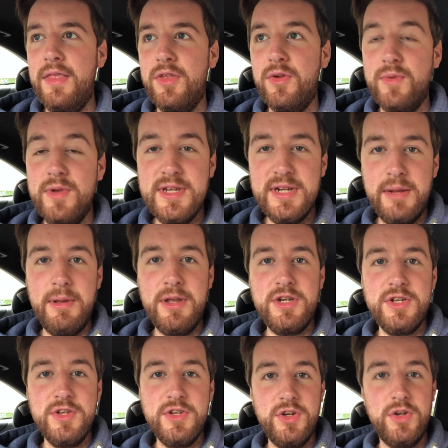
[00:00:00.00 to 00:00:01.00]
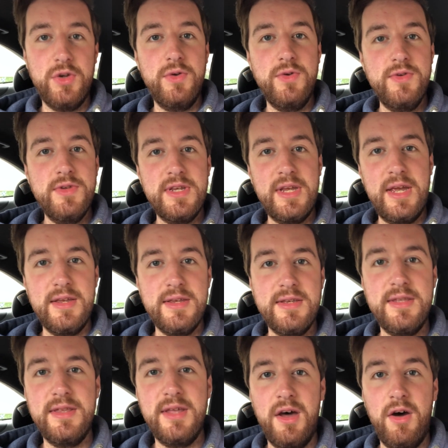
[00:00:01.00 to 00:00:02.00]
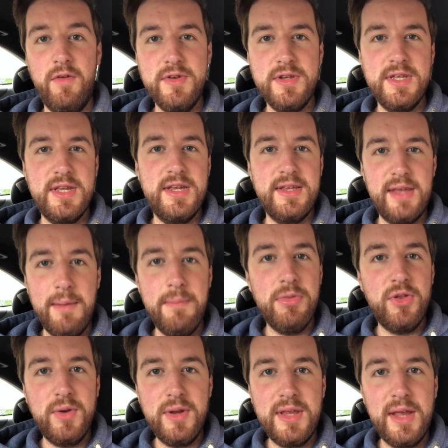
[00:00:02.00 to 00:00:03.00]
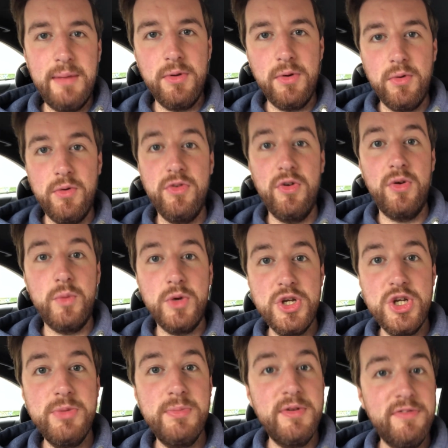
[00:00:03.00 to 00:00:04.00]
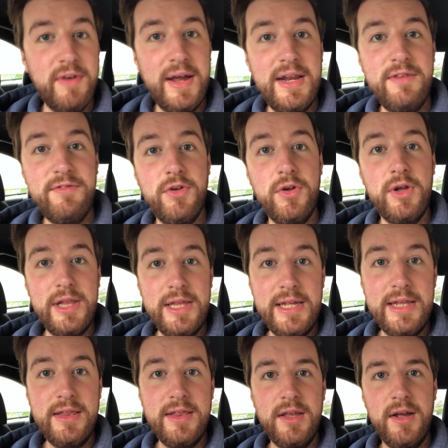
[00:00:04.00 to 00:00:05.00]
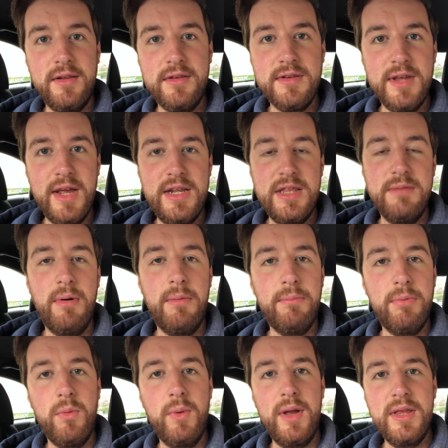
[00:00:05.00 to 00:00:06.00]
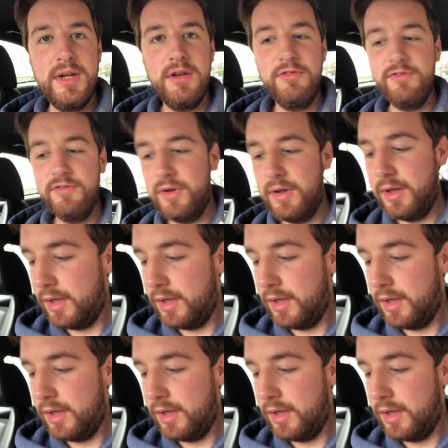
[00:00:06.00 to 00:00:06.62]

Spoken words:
The reason I mentioned screws is that obviously it's M3 tape that holds on, which should be fine if you clean the underside of the bumper well enough.